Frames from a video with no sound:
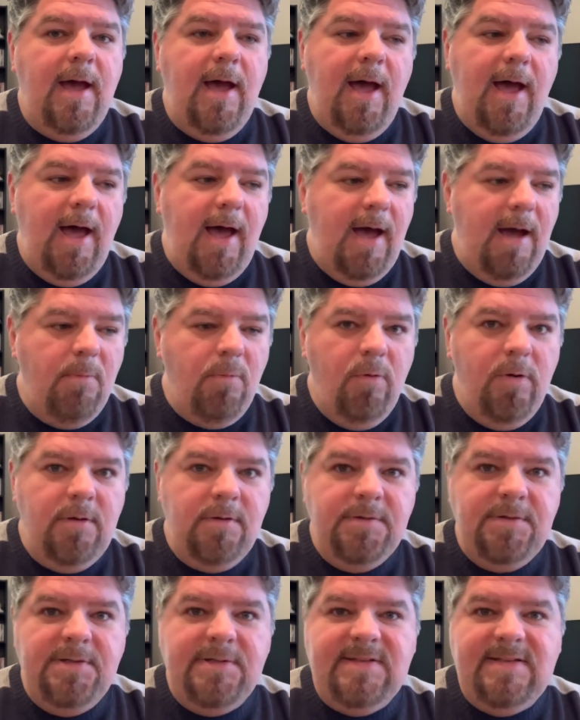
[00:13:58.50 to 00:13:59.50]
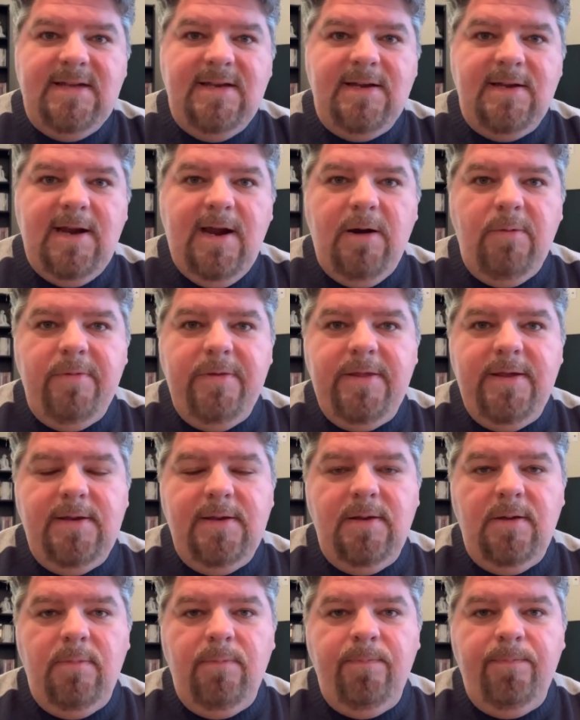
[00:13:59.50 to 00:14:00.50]
I'm willing to stick it out with
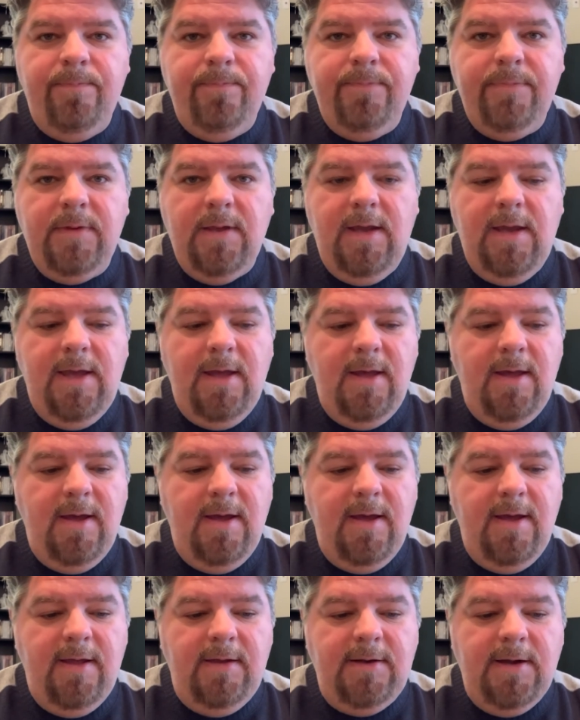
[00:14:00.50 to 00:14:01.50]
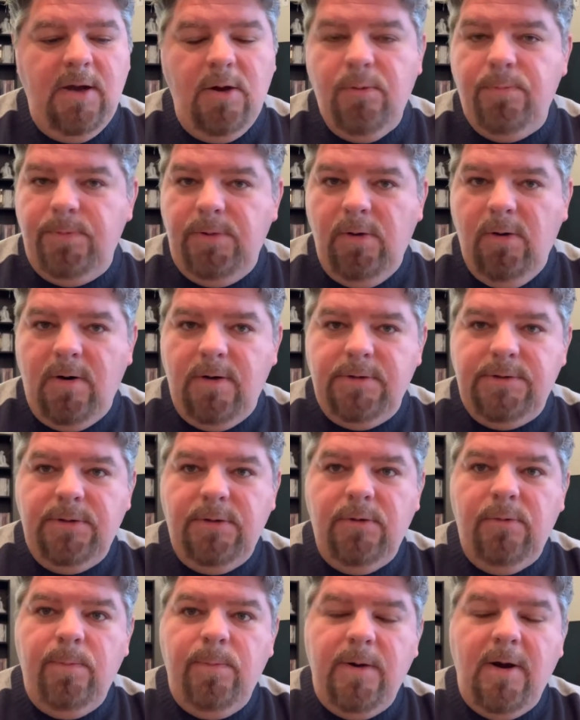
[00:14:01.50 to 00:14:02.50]
him, and I hope you are
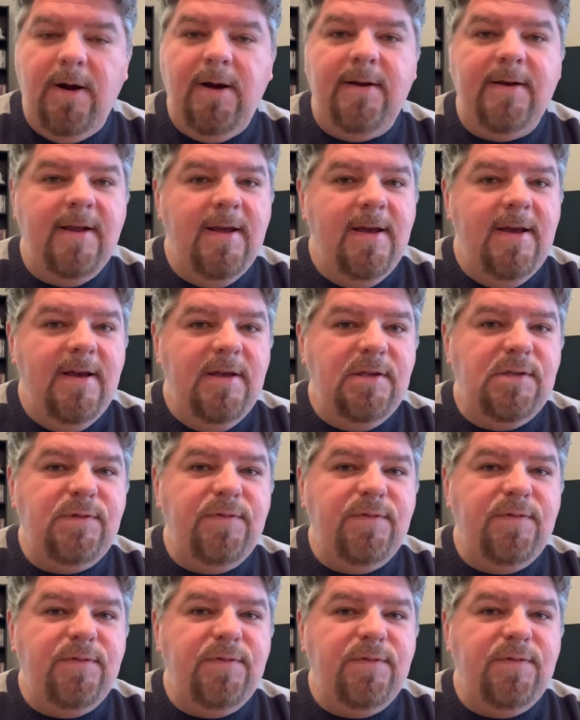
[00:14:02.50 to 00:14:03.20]
too. All right, this